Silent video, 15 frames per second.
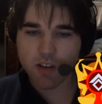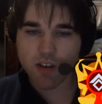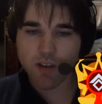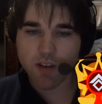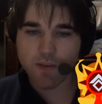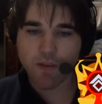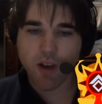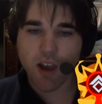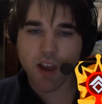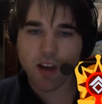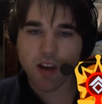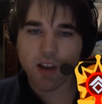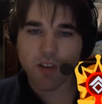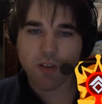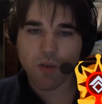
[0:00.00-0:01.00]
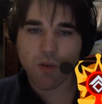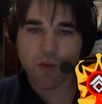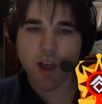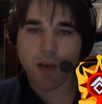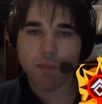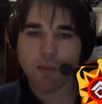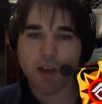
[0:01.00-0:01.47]
define a
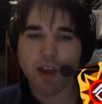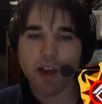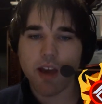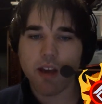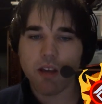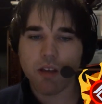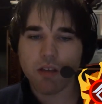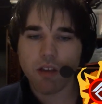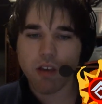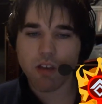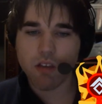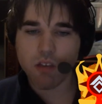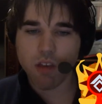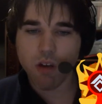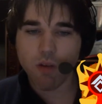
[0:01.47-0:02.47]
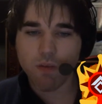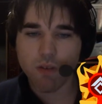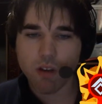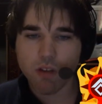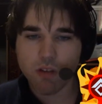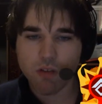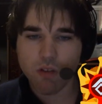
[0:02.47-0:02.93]
trap as a
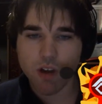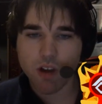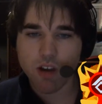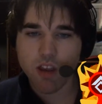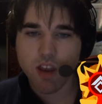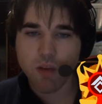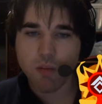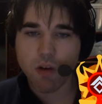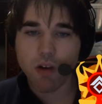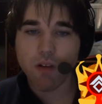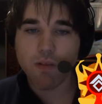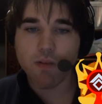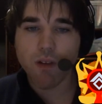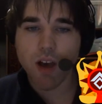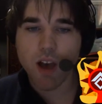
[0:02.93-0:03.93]
self-destructing move.